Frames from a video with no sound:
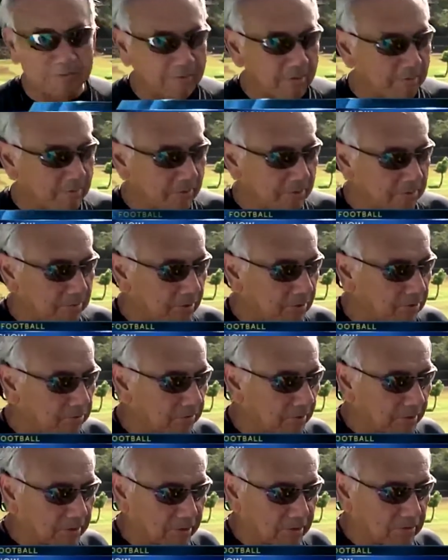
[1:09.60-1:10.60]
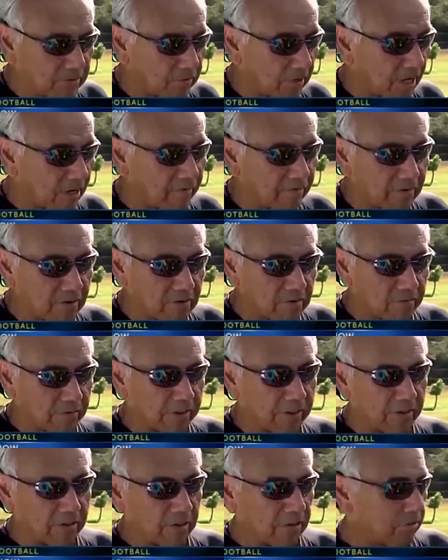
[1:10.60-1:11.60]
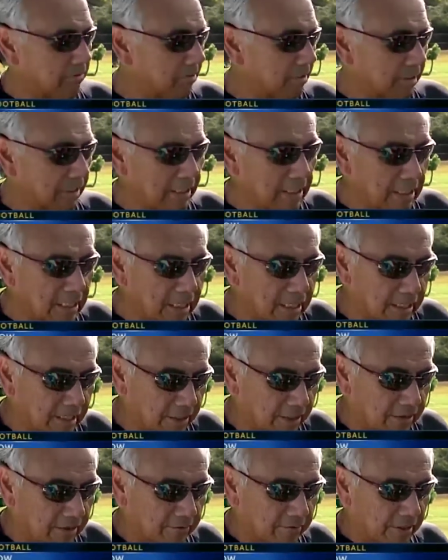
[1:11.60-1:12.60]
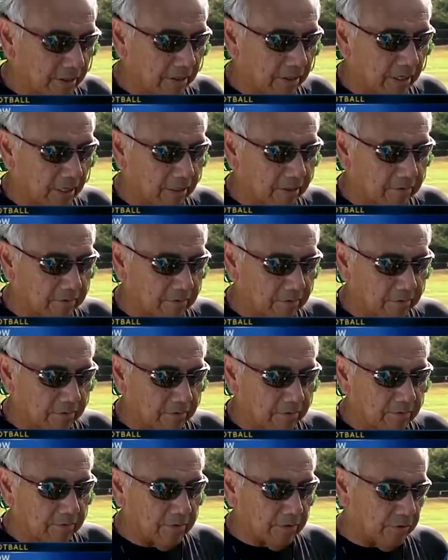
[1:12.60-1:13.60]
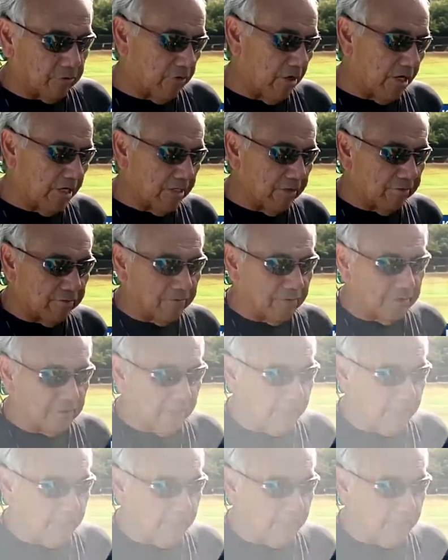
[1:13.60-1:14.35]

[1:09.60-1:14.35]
Maybe a little bit too much because we have a long way to go. Uh, you know, we, uh, we're trying different